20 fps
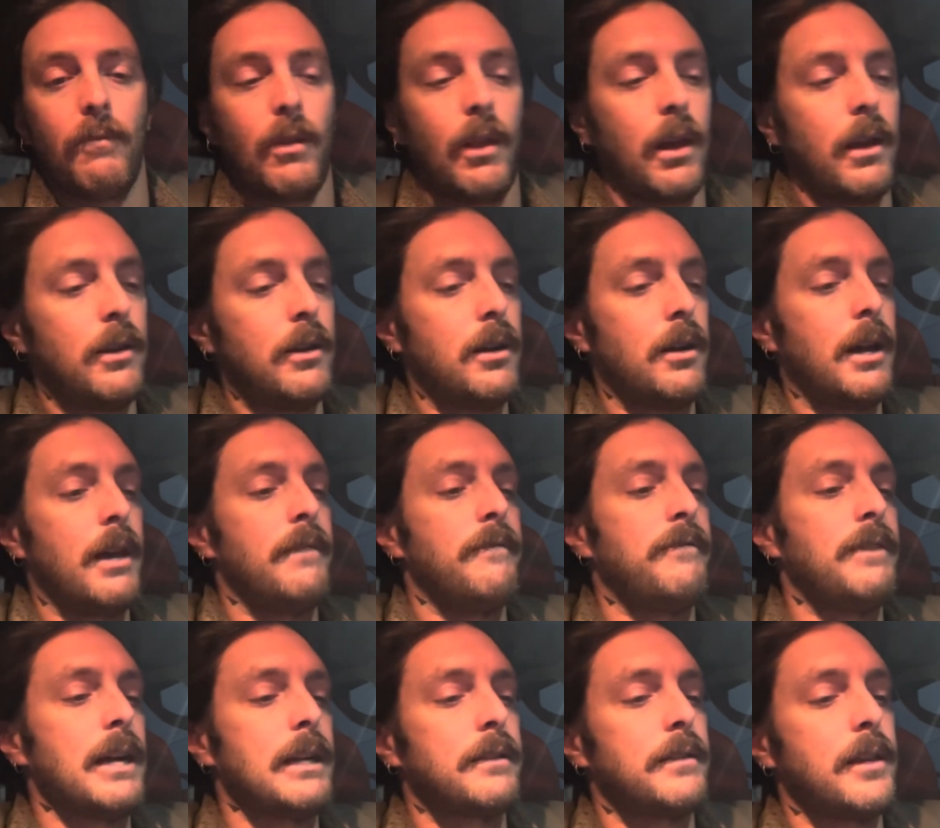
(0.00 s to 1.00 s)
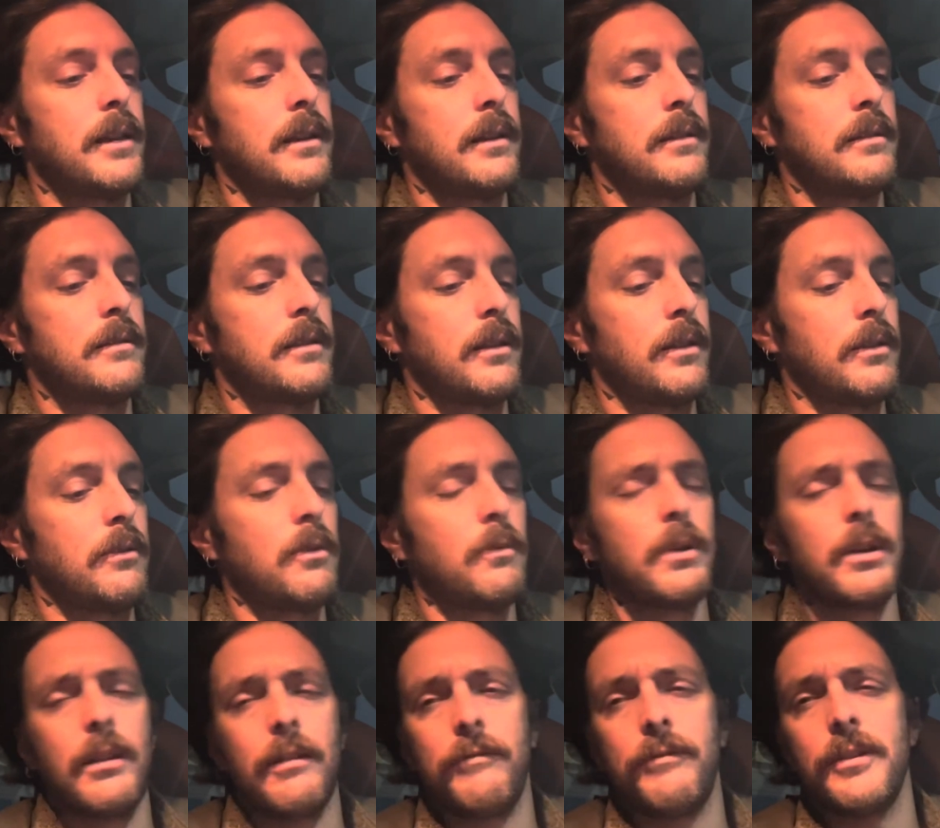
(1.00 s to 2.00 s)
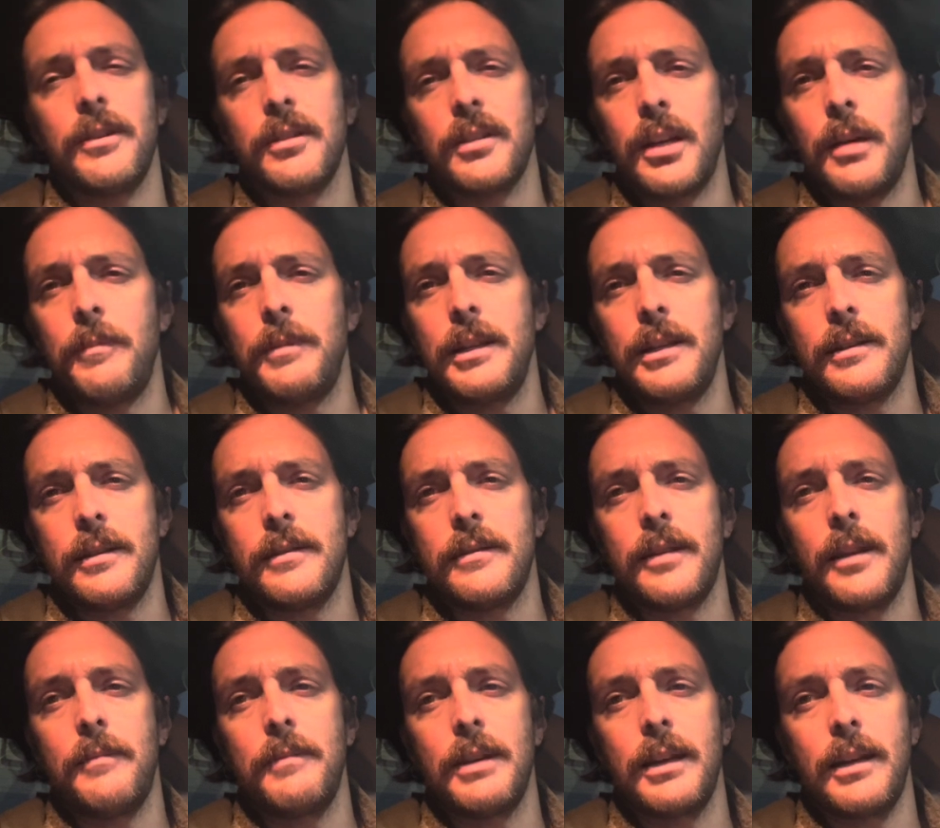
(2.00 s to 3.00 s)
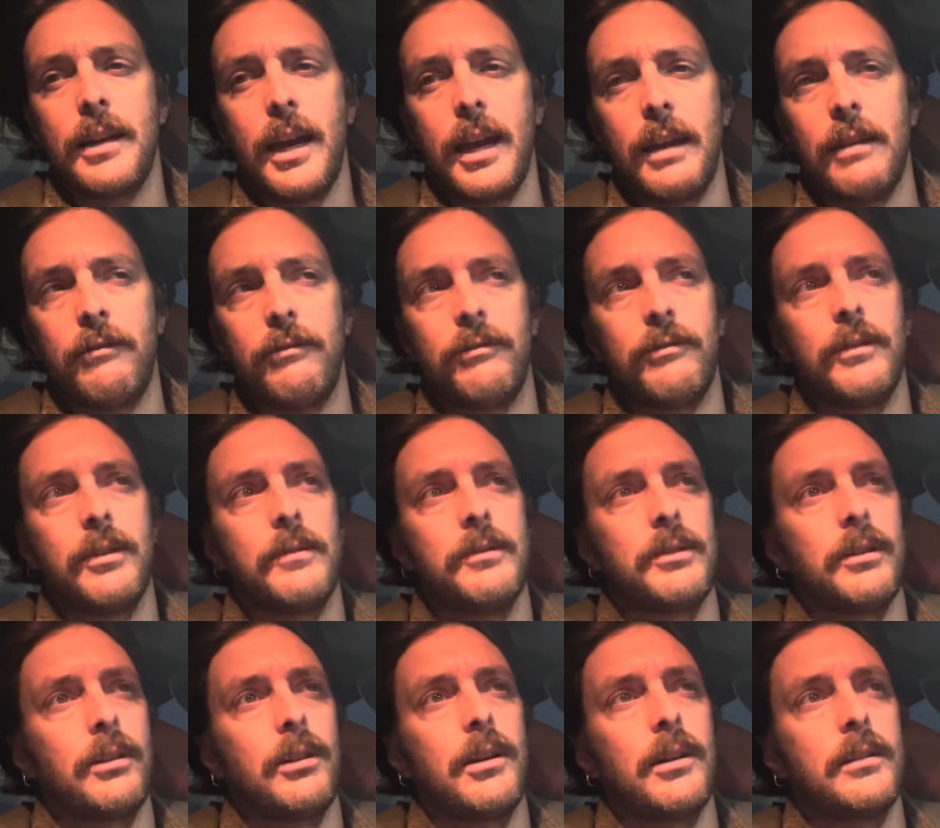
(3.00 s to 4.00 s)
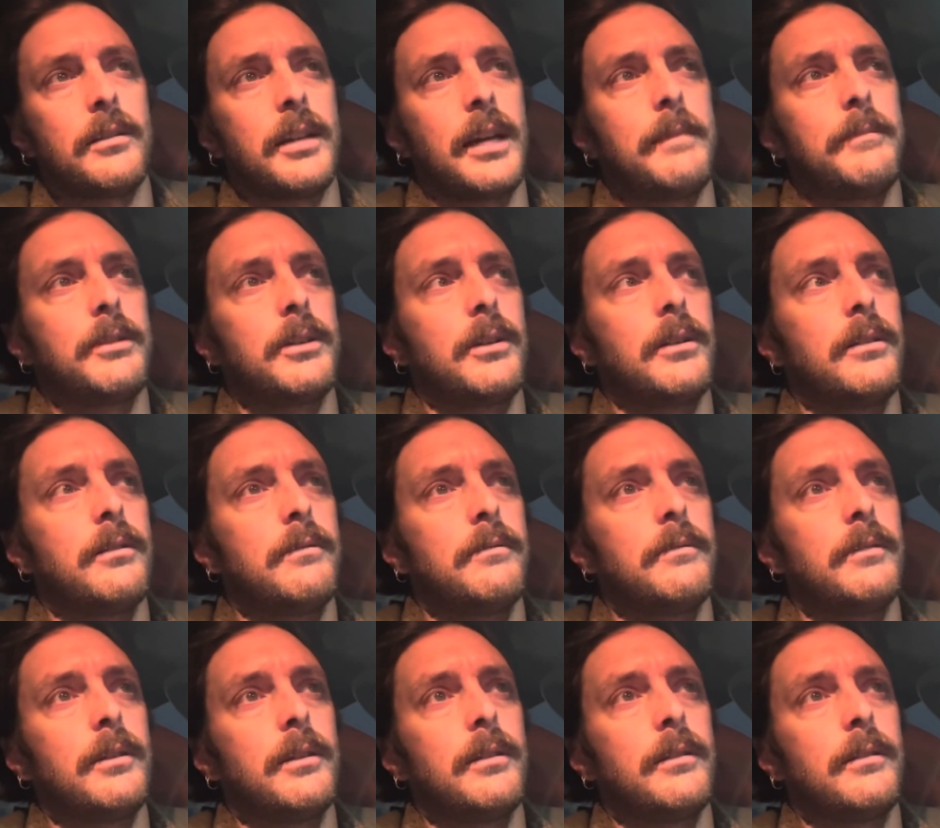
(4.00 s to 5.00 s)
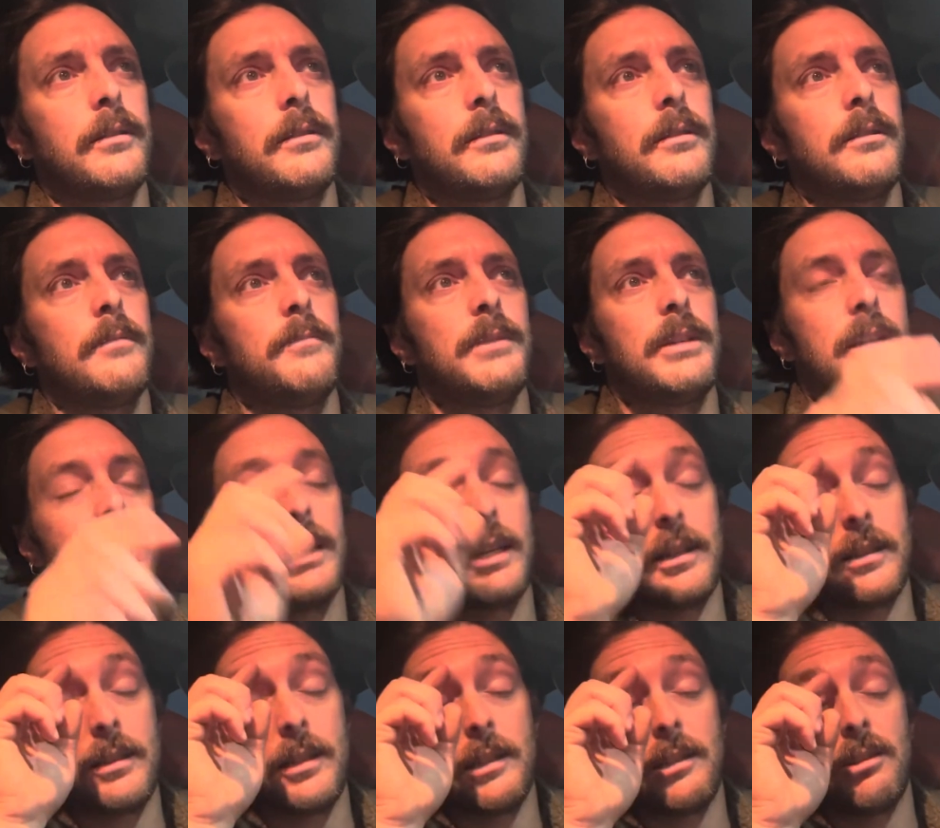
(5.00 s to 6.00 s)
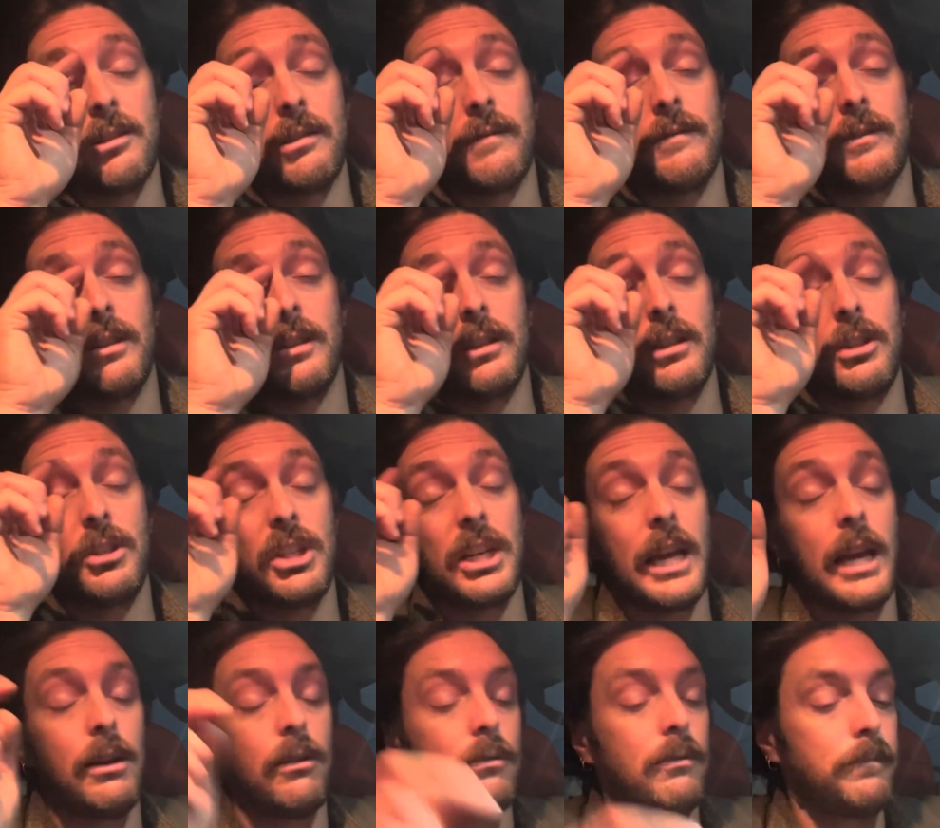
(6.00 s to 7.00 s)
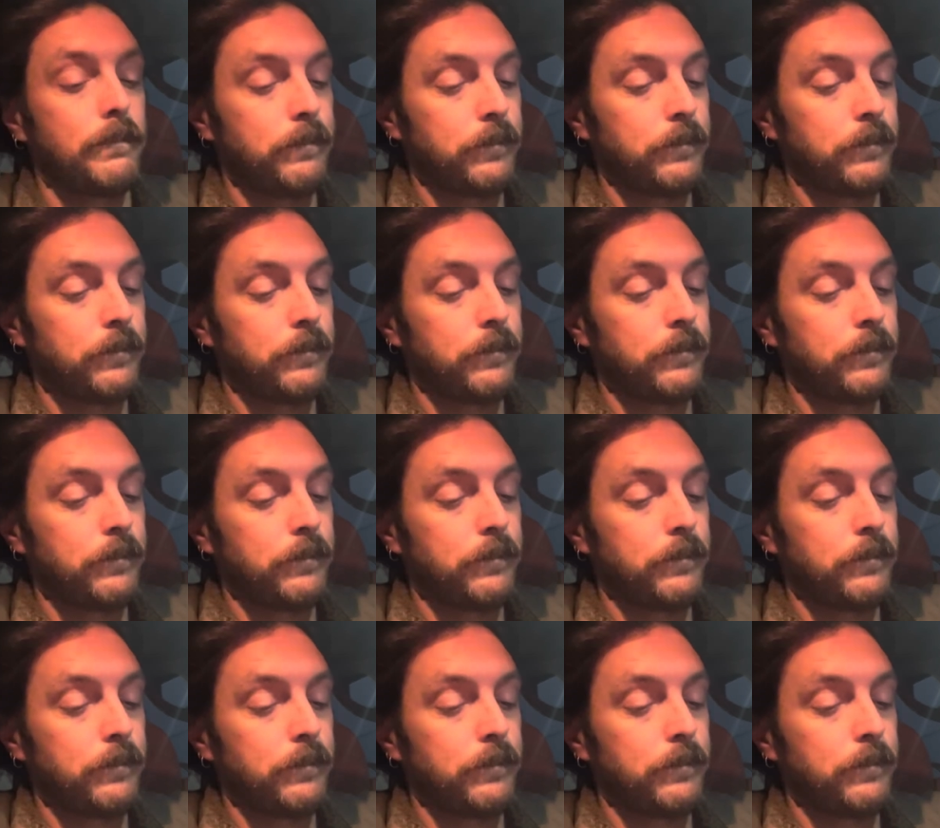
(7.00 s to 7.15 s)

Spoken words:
You know, in fact, they were one of the first companies to send me a knife. It was a long time ago, in the beginning stages of the channel.